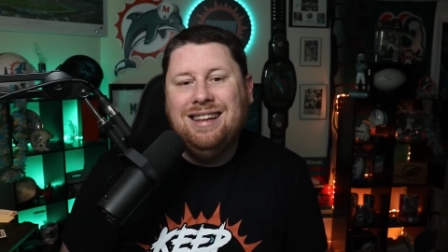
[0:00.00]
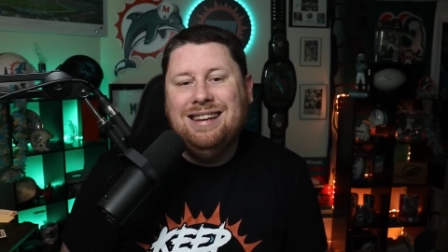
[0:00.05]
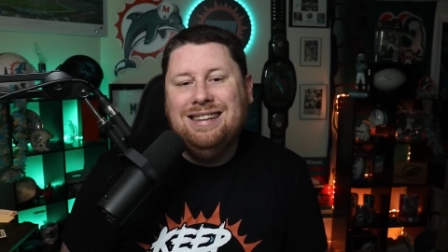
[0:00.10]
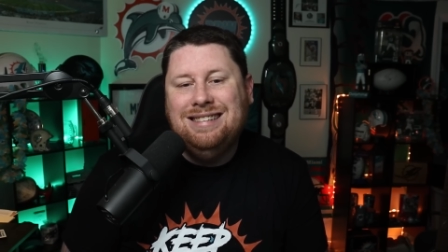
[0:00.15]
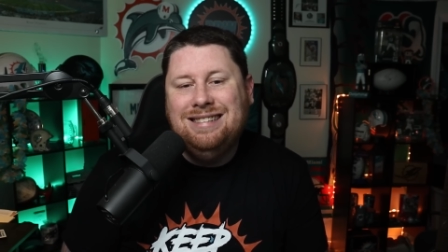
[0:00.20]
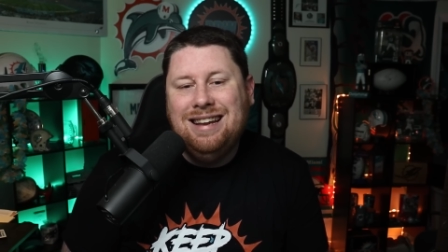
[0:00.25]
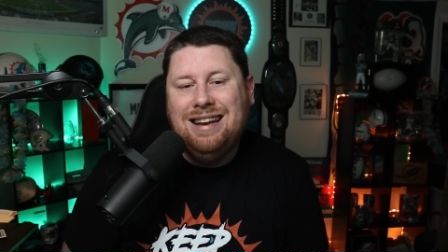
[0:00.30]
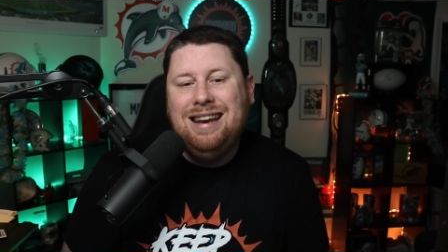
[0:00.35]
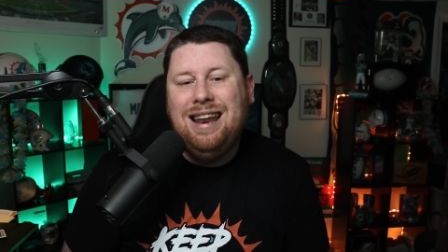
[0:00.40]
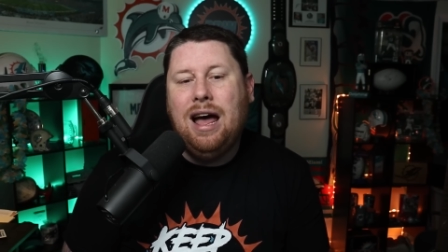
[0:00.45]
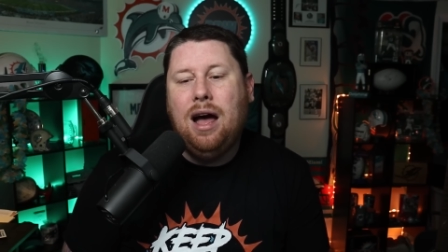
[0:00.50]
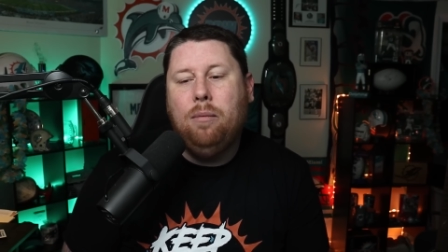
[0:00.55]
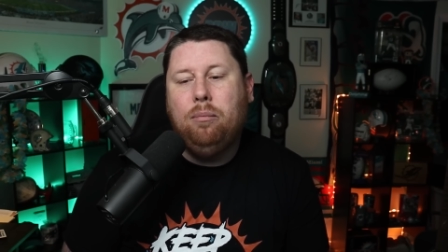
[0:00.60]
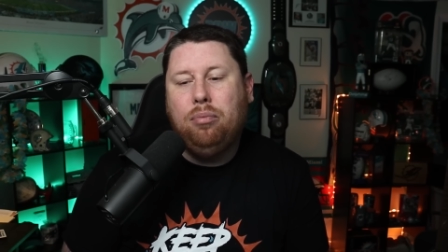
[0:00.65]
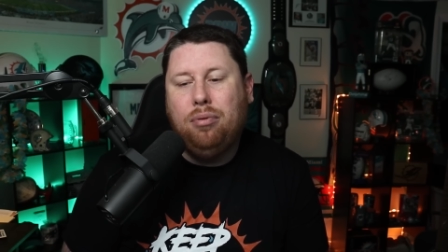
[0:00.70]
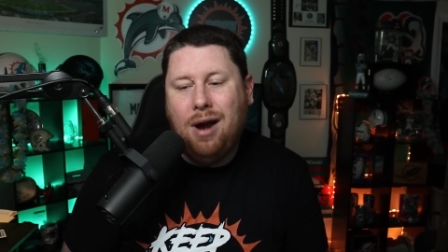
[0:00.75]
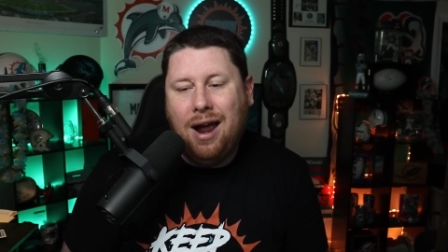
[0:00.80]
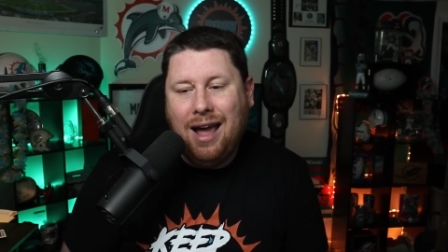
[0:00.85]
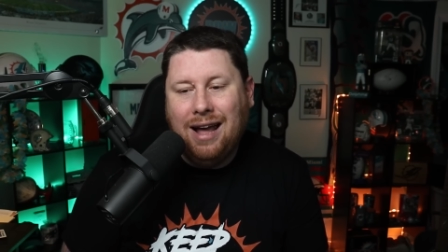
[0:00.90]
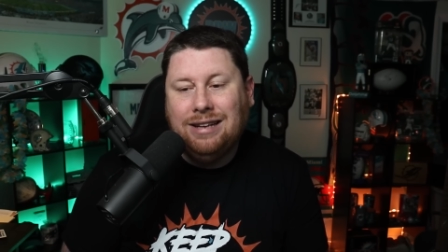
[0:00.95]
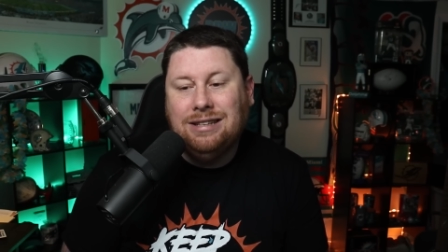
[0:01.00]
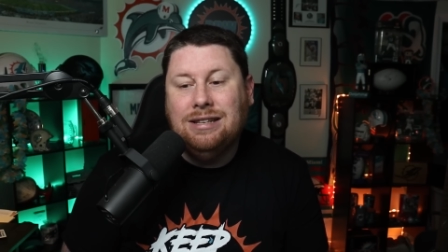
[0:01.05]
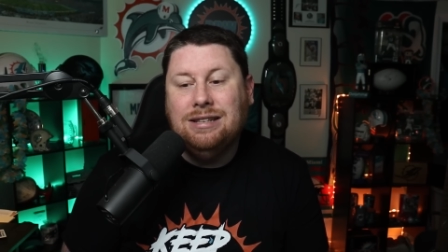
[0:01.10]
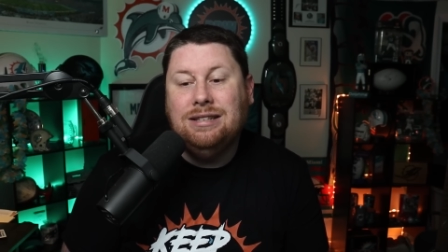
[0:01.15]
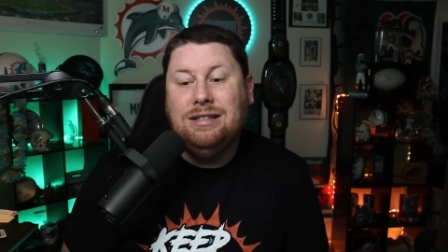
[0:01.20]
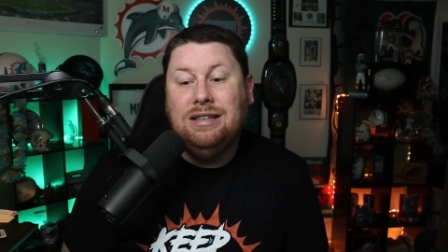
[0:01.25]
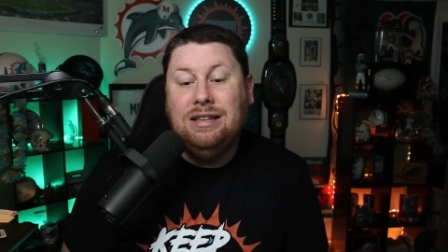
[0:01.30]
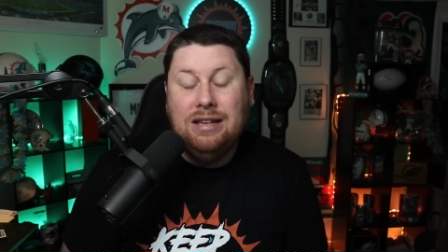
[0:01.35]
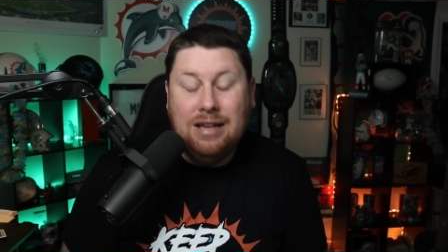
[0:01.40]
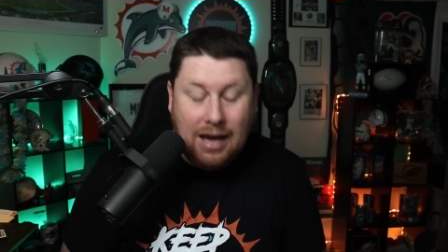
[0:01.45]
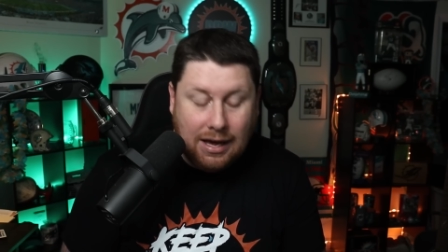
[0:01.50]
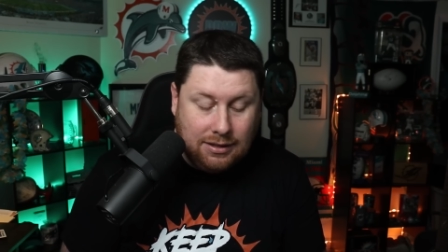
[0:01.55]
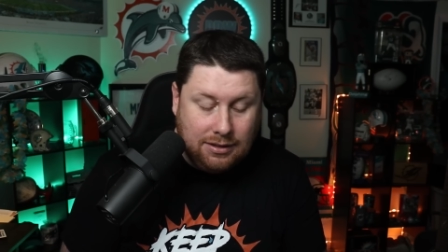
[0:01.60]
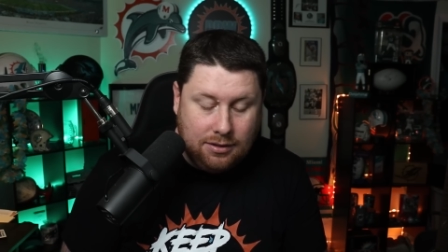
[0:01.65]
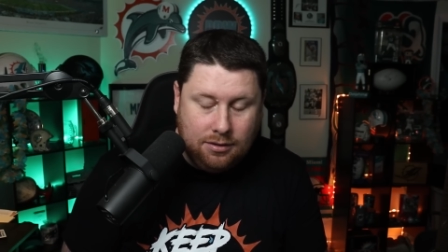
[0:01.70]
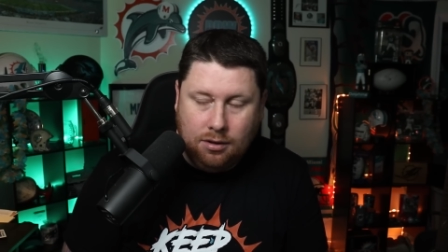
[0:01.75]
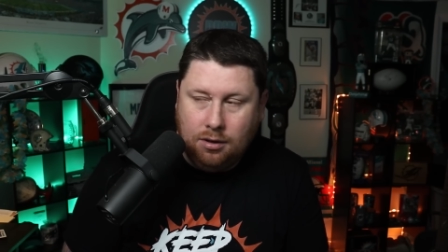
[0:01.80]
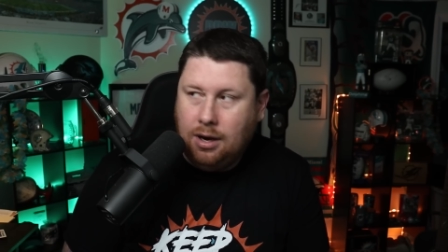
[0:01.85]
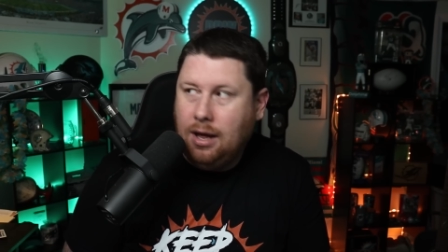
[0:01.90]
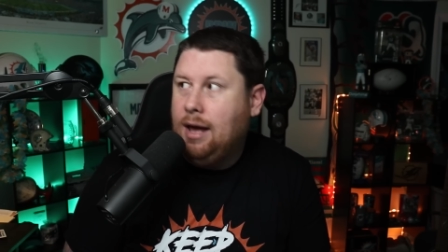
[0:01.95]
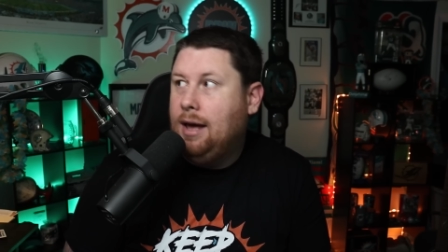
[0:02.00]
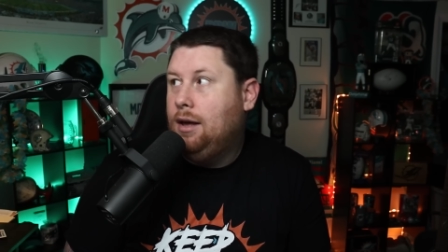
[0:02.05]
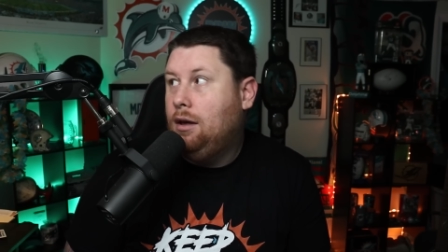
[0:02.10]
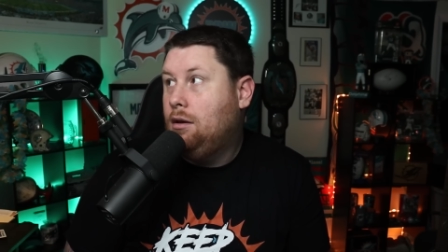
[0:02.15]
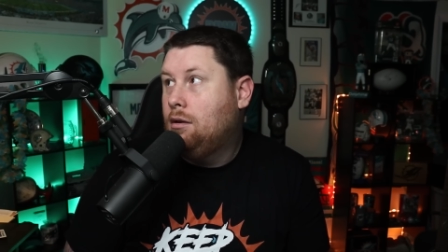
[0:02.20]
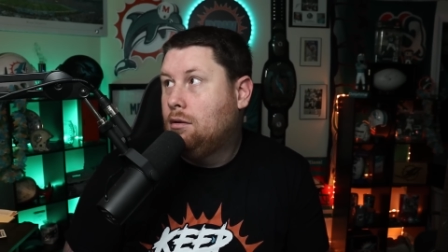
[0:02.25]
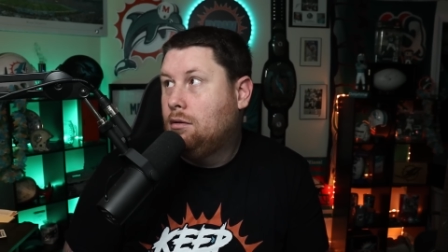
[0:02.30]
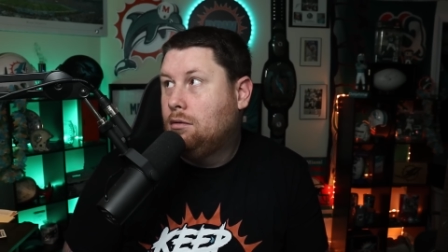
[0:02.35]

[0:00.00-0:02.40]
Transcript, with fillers: did not practice yesterday.